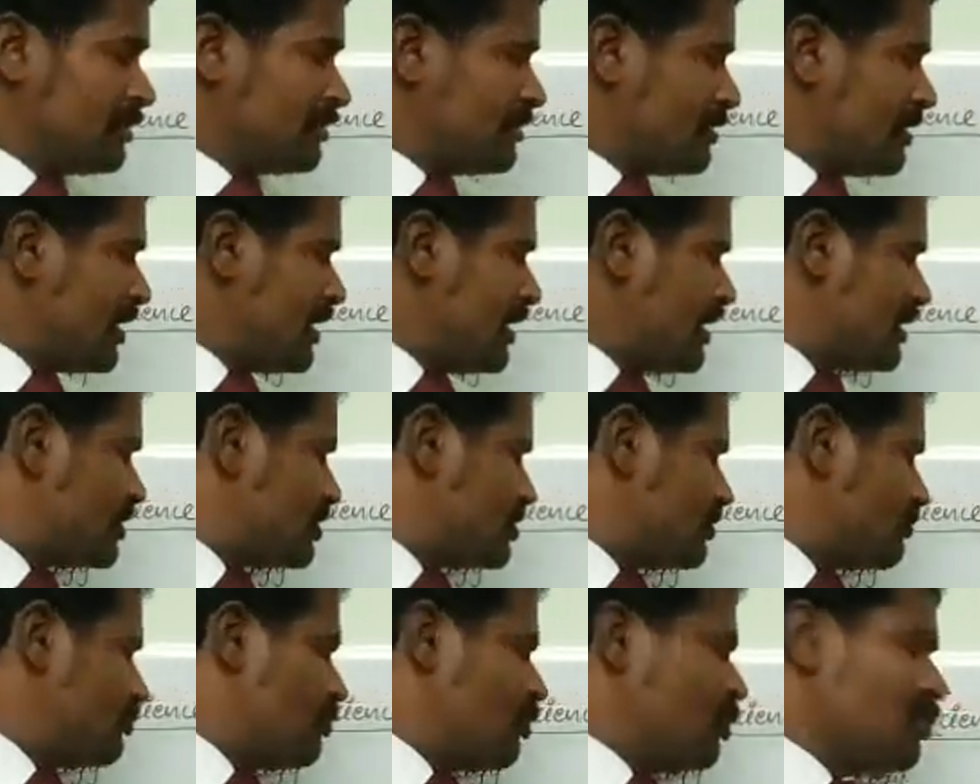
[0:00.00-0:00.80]
The
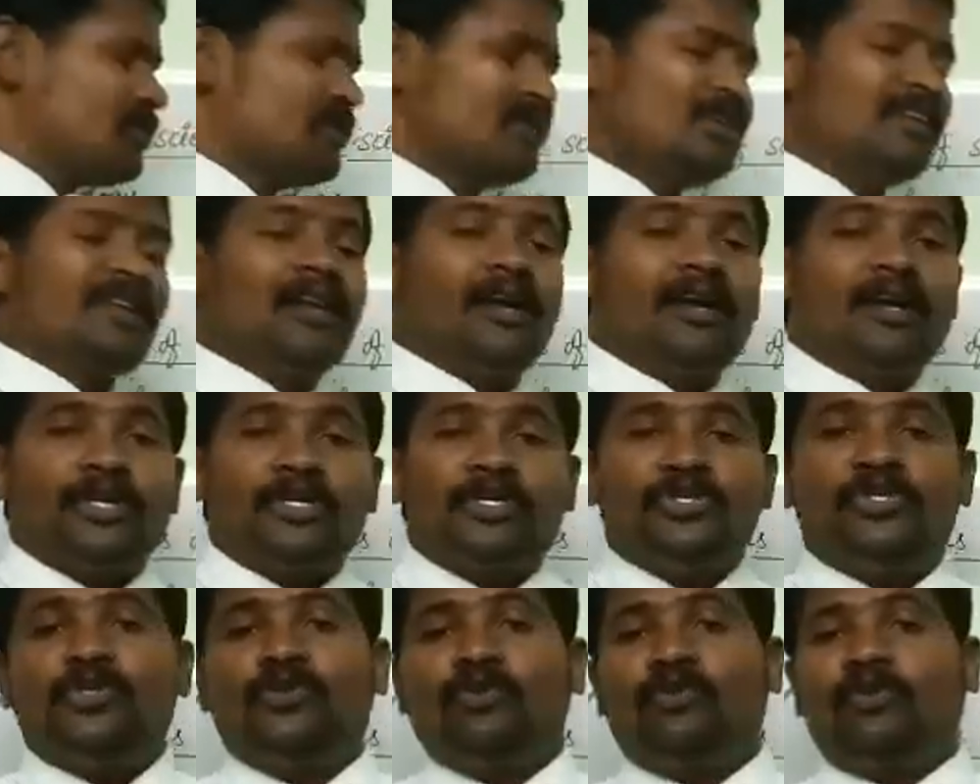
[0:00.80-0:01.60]
next, botany
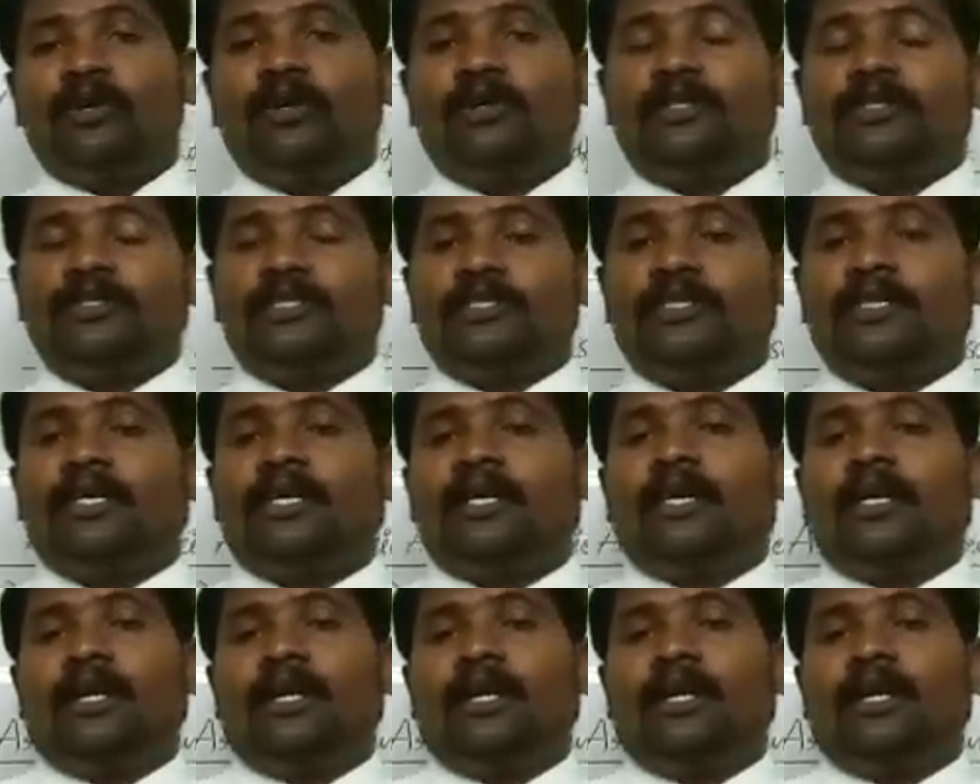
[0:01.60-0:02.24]
and zoology.